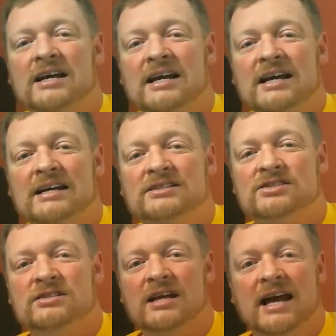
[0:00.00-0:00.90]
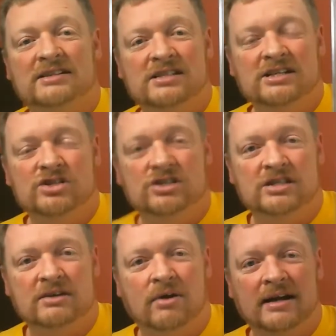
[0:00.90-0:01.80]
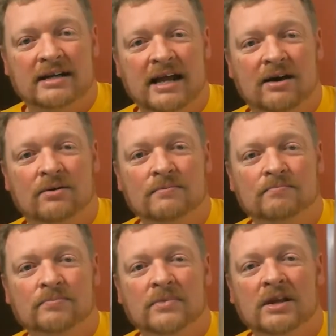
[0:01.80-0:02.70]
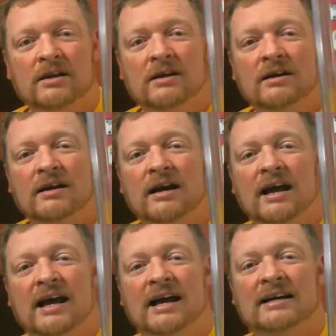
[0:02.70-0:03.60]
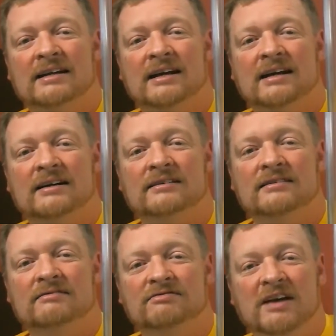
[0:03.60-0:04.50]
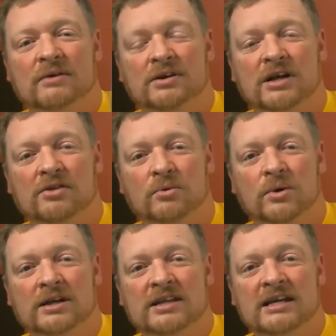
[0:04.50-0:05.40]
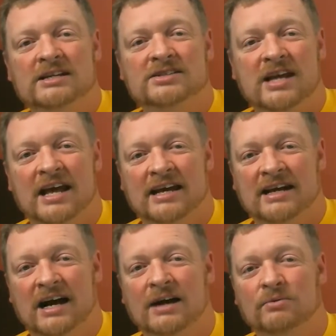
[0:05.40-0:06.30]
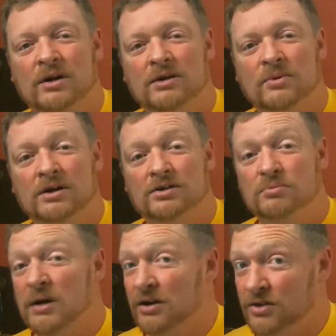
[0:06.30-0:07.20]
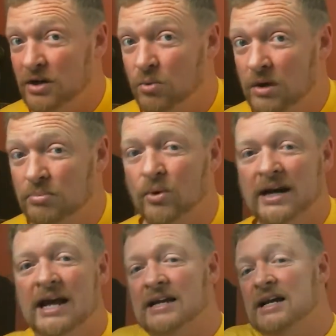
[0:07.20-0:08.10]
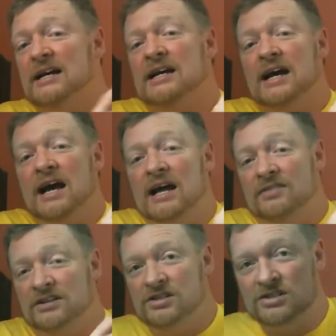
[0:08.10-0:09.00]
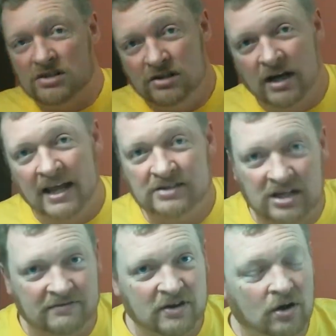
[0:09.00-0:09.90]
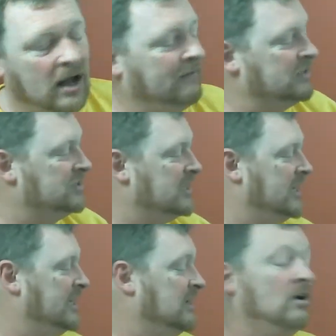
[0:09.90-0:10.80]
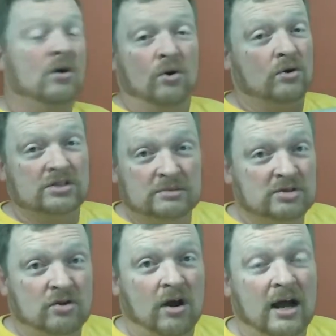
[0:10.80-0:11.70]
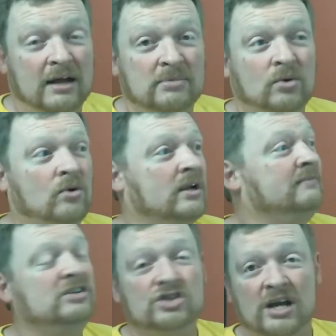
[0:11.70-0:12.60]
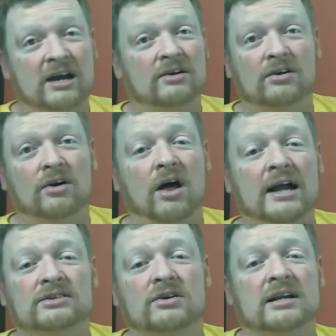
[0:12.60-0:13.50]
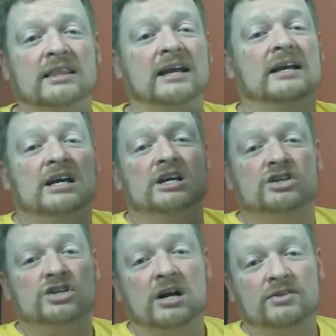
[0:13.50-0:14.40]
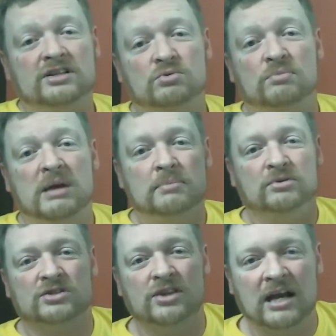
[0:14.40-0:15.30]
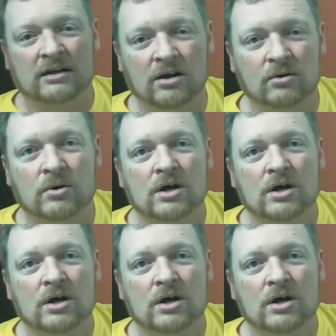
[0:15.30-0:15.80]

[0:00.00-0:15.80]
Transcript: It's at CGC right now. And found another one of these, and I really want to do better than a 1.8. And this is a good lesson. If y'all haven't seen or subscribed or even shared or liked or anything, share this with people so they know.